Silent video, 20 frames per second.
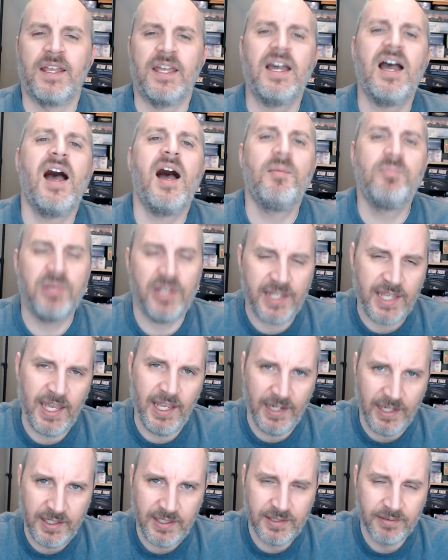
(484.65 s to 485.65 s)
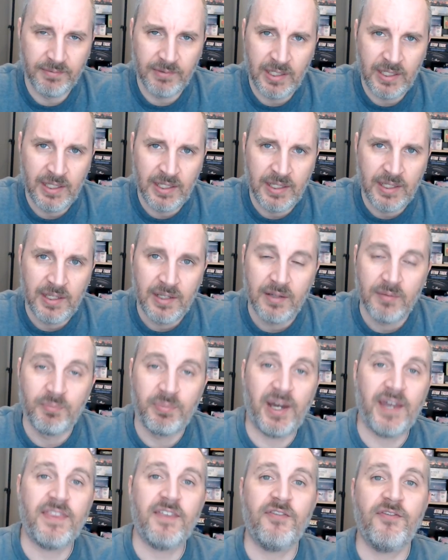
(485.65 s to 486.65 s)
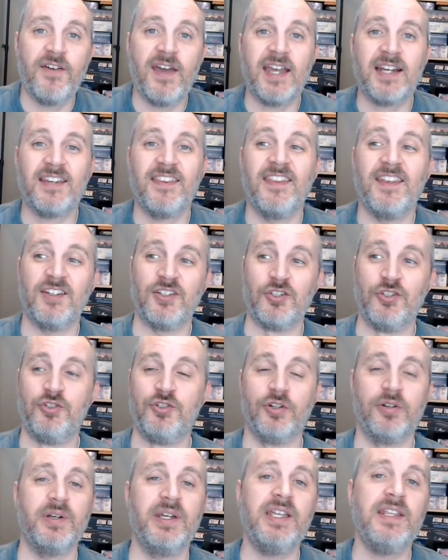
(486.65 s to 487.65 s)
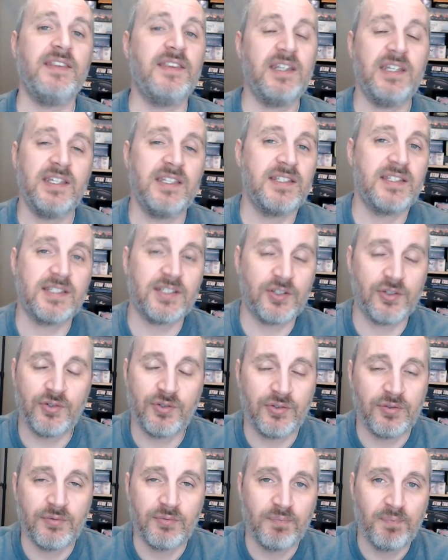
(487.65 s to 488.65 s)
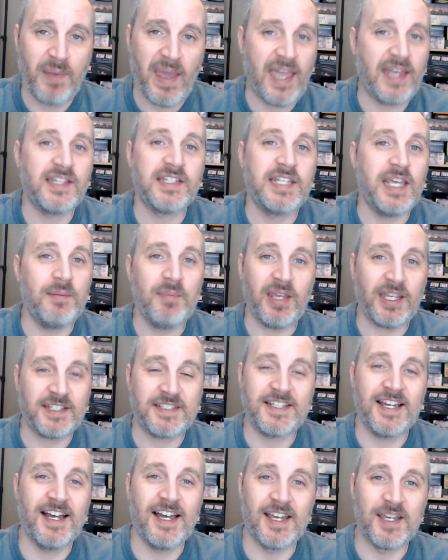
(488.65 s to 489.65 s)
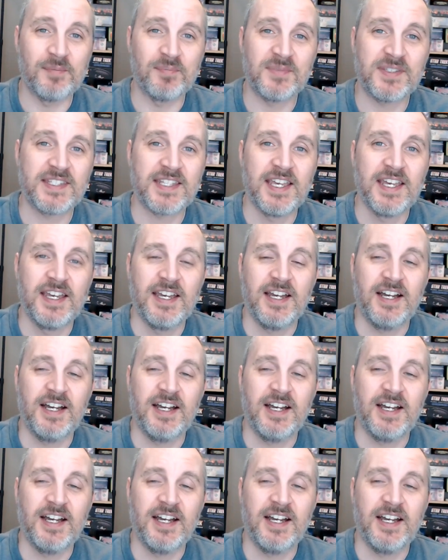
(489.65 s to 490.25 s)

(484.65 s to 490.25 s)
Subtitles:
complicated by the fact that during these pandemic times,